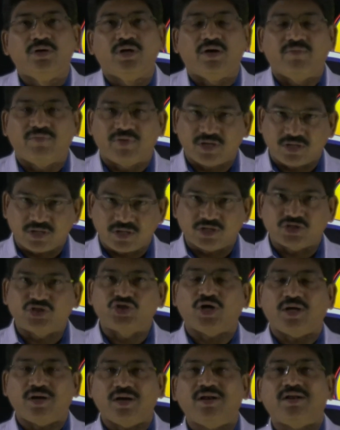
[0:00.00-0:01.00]
our
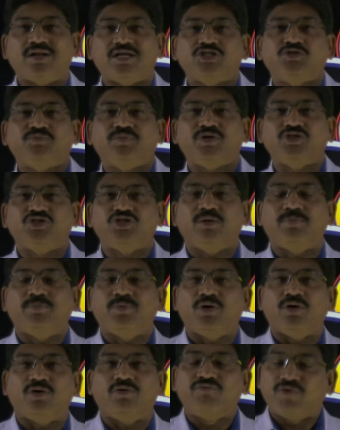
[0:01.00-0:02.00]
channel Race for Job,
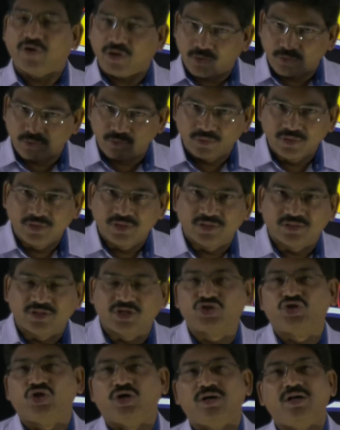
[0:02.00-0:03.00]
follow the
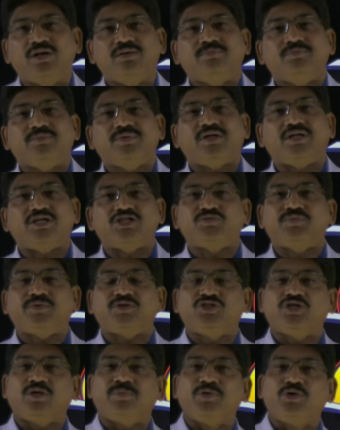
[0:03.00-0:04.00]
channel Race for
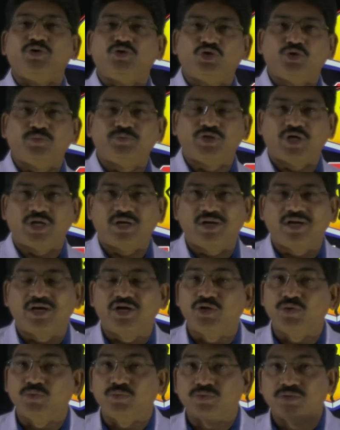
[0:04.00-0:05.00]
Job YouTube channel,
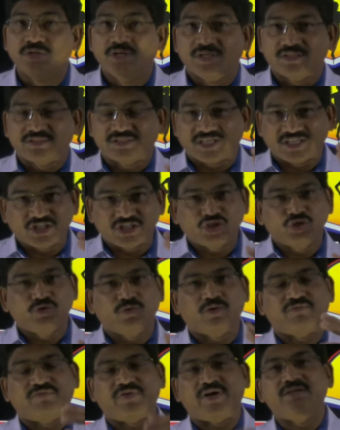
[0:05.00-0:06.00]
and you suggest
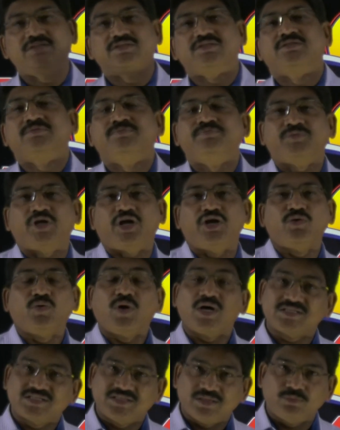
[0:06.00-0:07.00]
your friends and you
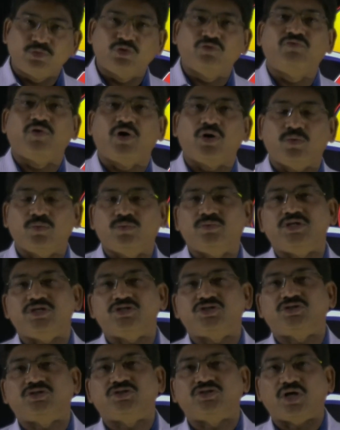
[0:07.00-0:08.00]
ask them to follow
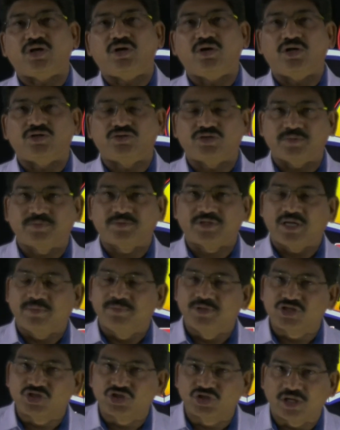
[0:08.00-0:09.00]
this channel or subscribe
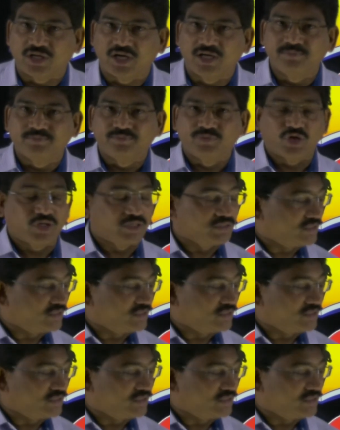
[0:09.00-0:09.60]
this channel. Okay,